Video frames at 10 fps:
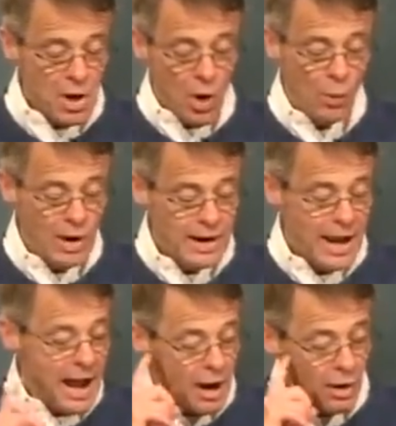When
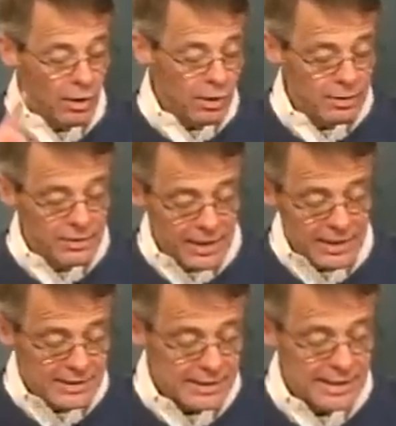I heard
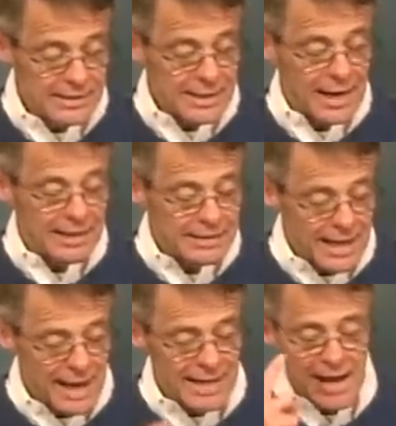these things, I
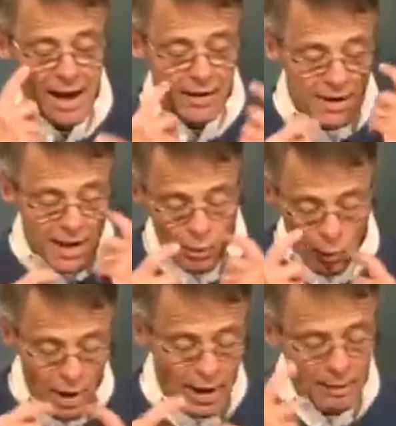sat down and
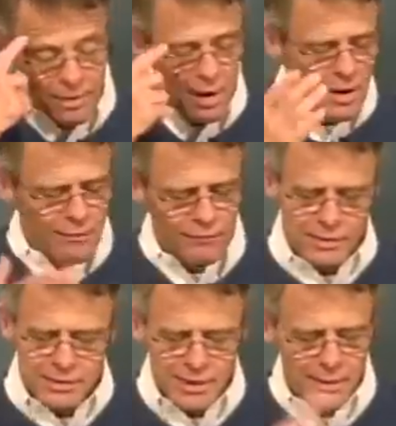wept. For
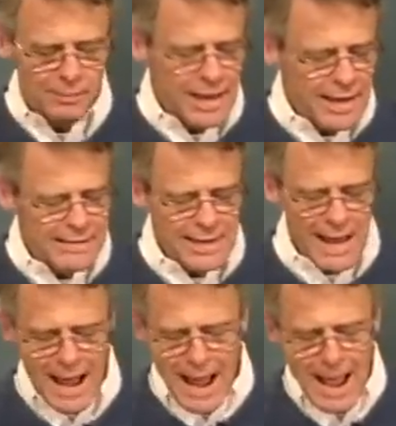some days
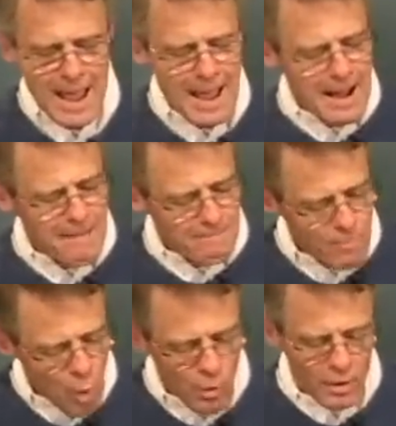I
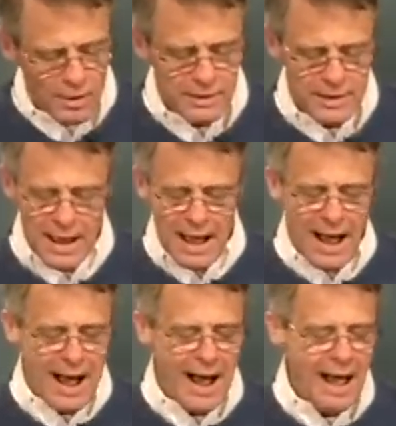mourned.
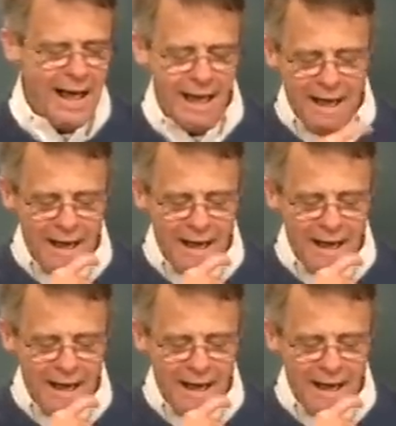I